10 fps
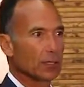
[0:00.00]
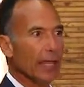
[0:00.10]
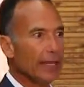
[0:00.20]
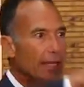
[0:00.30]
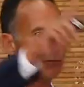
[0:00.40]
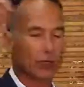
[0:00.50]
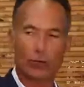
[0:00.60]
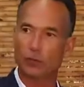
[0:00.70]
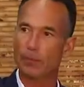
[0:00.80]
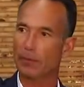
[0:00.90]
and even
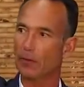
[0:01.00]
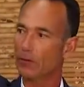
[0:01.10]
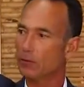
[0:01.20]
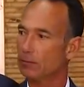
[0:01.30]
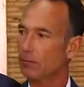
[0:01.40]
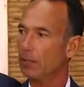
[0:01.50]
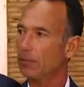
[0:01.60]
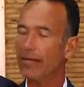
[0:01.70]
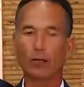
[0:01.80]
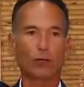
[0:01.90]
those
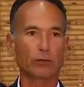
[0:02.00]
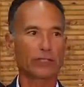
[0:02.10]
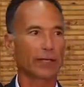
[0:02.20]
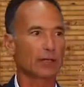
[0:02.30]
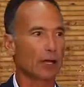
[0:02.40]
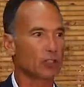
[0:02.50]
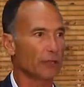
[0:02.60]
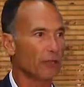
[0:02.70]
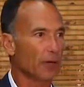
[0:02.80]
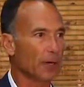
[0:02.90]
medical technology
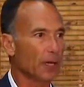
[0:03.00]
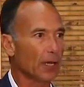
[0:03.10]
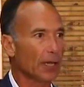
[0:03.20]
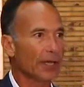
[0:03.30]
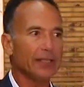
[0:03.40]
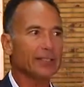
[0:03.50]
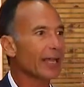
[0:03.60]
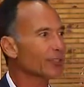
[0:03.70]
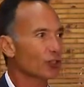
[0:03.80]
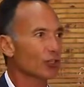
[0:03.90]
and pharma, these
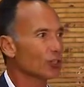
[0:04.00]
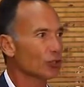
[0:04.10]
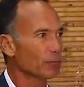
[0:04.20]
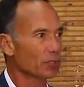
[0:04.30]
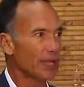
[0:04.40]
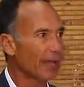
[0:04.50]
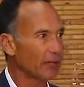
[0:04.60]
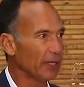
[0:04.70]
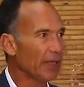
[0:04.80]
guys are consumer savvy.